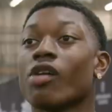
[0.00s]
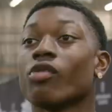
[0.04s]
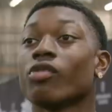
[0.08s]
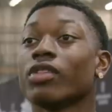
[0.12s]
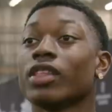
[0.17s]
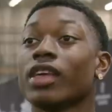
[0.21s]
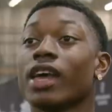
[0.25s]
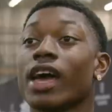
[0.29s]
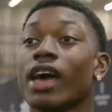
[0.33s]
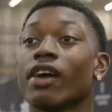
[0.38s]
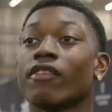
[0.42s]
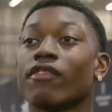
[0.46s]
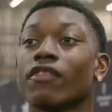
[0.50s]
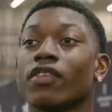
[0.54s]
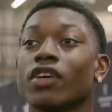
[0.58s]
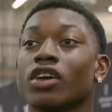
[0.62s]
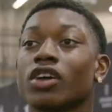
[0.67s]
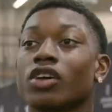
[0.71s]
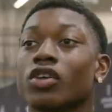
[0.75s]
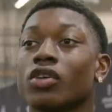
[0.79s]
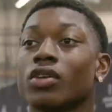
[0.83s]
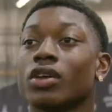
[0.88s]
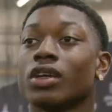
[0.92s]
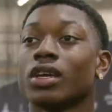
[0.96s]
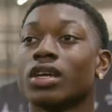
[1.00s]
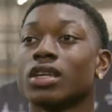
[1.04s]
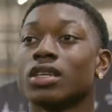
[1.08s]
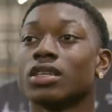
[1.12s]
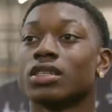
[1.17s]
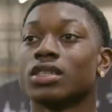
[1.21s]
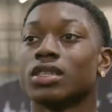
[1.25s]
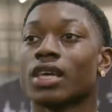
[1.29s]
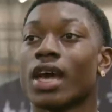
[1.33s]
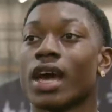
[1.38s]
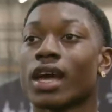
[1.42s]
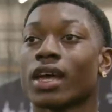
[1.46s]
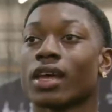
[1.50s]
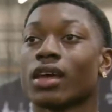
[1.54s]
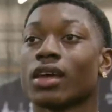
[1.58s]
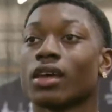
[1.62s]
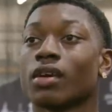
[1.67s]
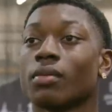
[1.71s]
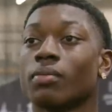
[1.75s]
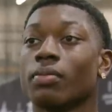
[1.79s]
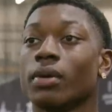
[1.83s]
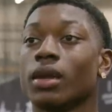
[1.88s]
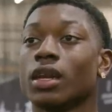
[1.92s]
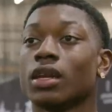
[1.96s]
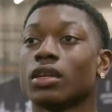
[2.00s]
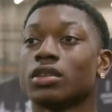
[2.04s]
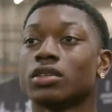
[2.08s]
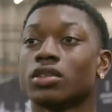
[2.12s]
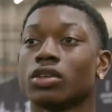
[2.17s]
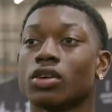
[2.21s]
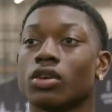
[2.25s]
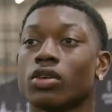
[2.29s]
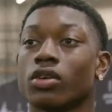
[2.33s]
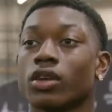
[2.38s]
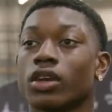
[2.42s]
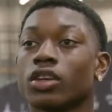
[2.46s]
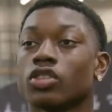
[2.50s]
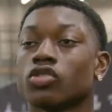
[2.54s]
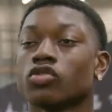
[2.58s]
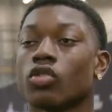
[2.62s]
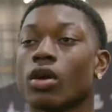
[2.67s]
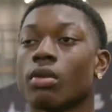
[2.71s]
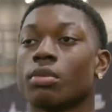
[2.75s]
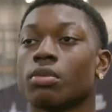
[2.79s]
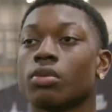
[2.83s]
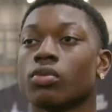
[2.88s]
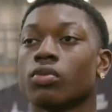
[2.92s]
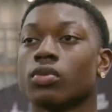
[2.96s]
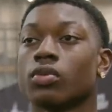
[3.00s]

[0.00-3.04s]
I really had fun going against Zach and competing to go against Robert